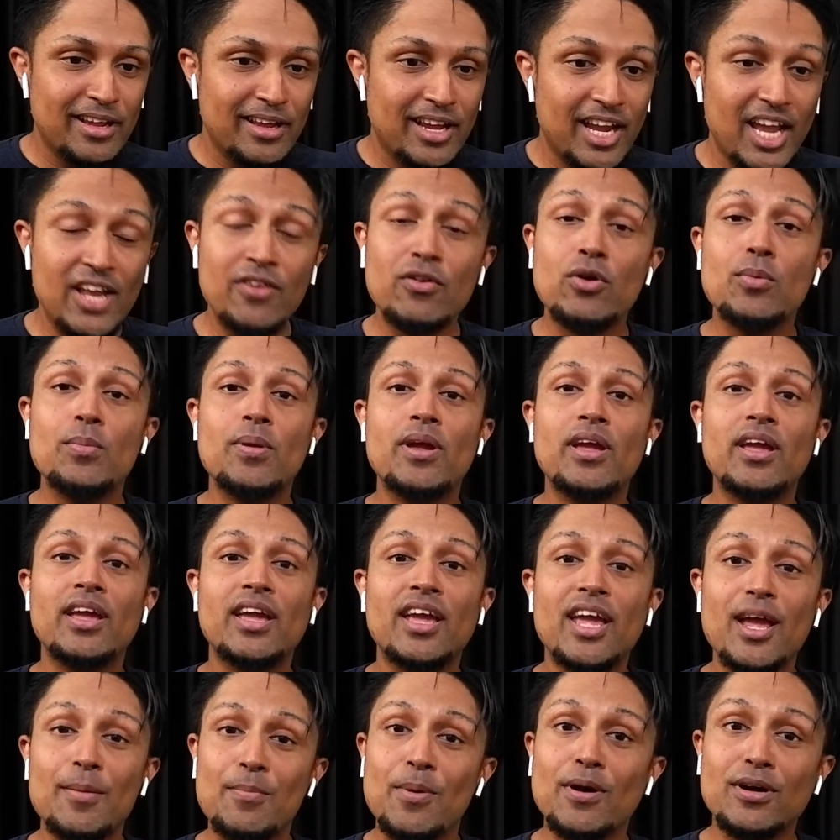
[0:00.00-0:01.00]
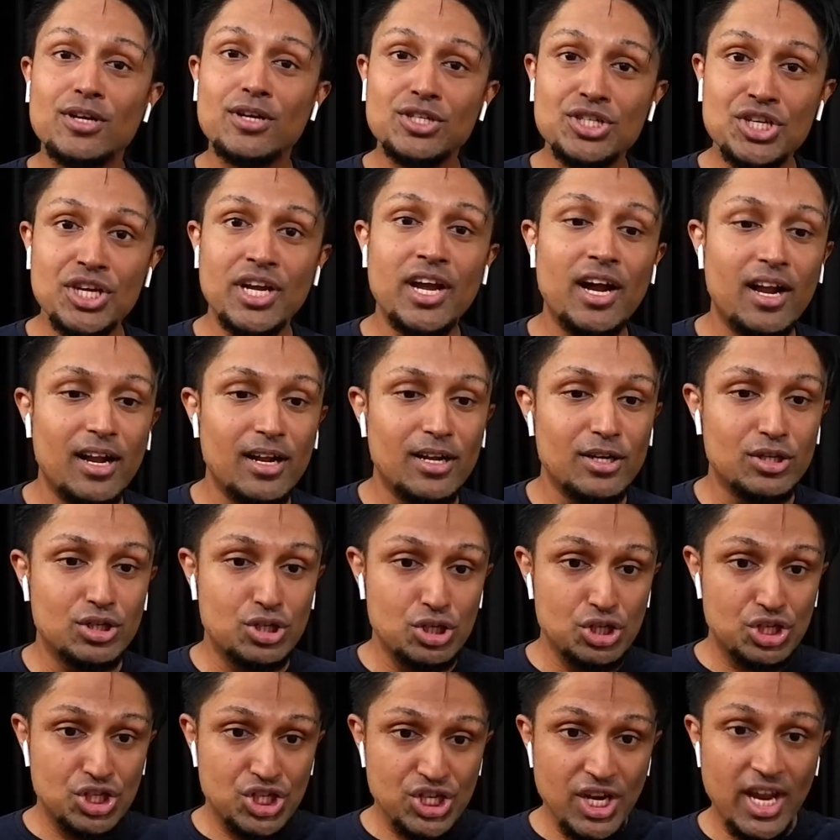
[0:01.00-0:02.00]
It would be hypocritical
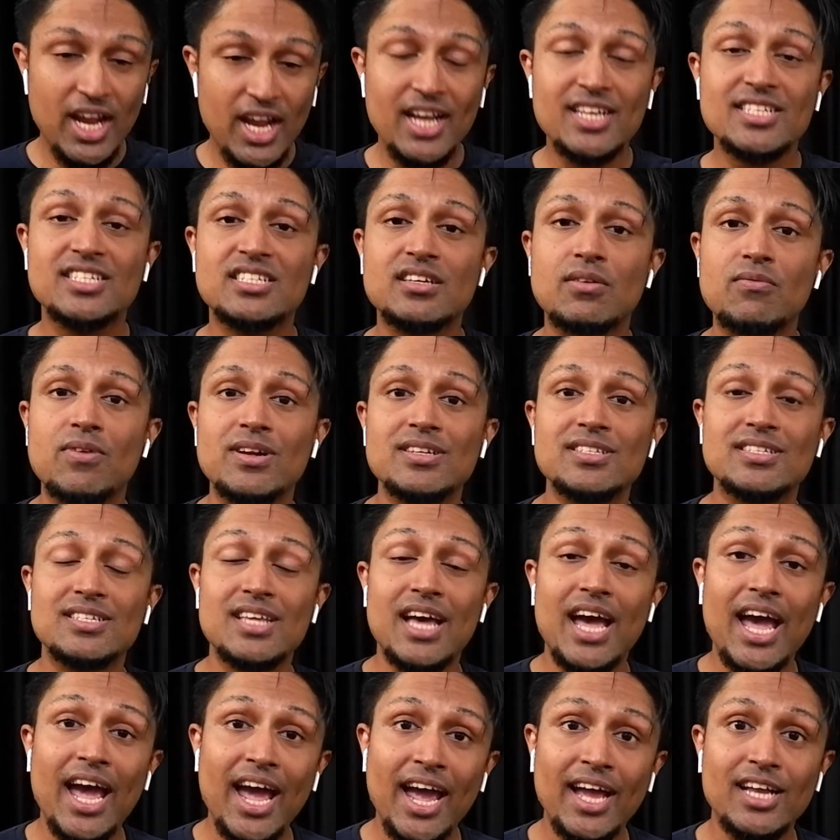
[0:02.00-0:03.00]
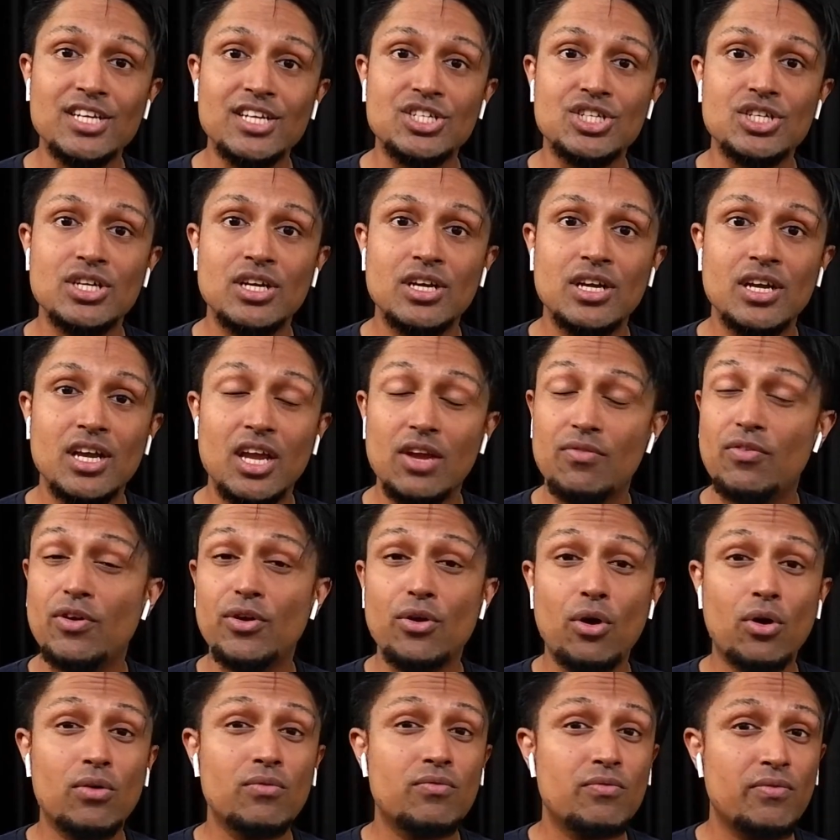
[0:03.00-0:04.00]
to shake someone's hand if you
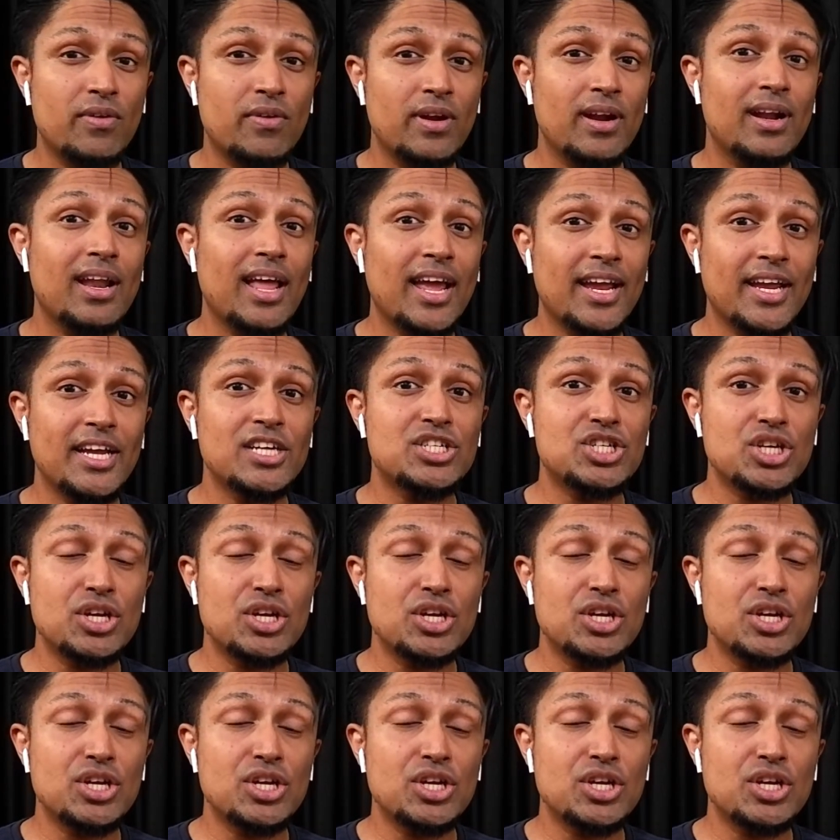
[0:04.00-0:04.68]
don't feel like it